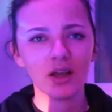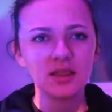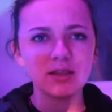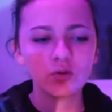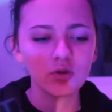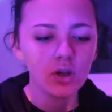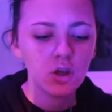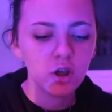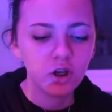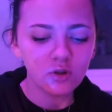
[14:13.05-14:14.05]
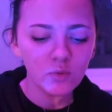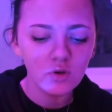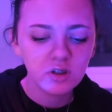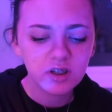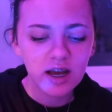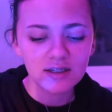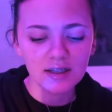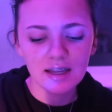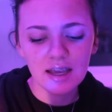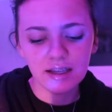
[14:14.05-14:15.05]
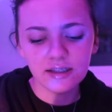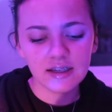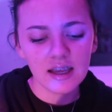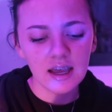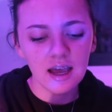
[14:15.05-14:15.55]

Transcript: Like, this was a smaller size than his,